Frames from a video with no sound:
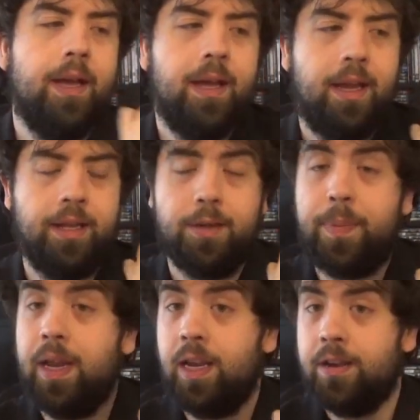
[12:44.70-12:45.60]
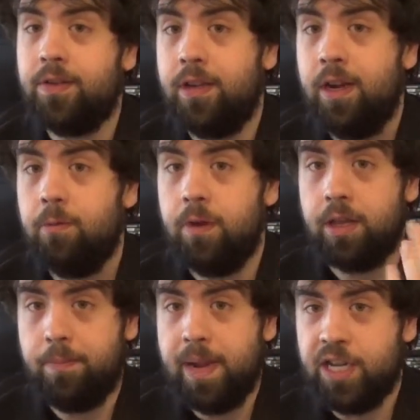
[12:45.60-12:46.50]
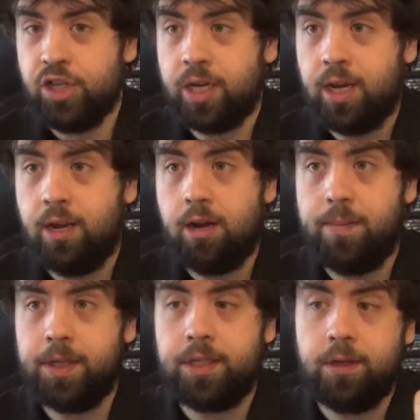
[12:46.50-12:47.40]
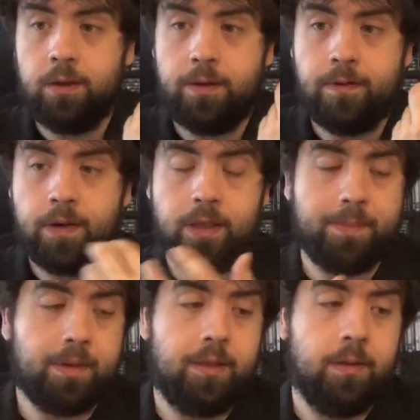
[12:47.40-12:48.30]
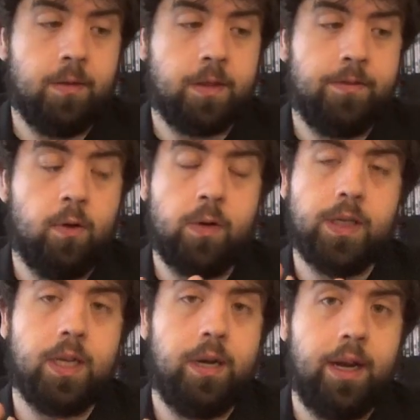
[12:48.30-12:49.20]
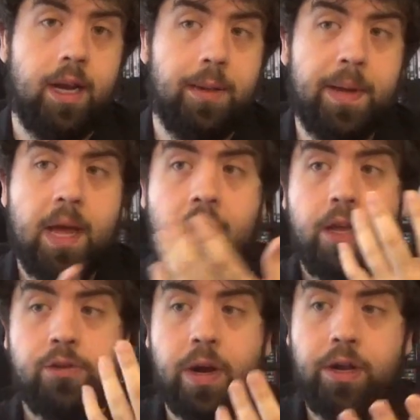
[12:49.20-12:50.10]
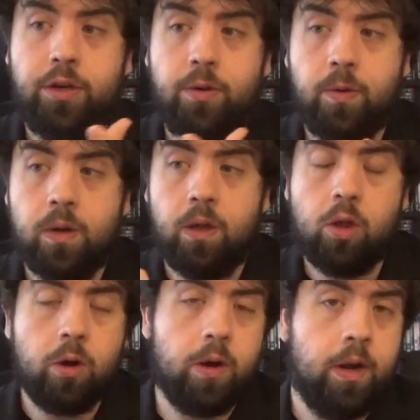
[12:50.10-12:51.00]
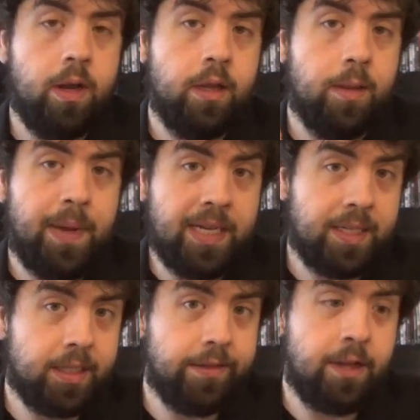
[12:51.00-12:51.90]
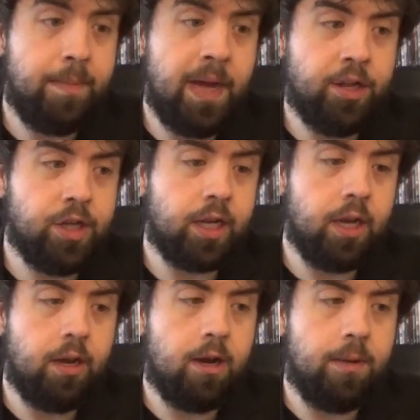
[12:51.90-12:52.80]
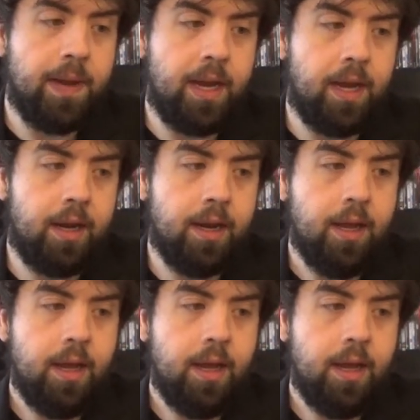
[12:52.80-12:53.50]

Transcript: He ends up being gifted with magic, so the first couple episodes focus on him trying to learn the basics of that magic and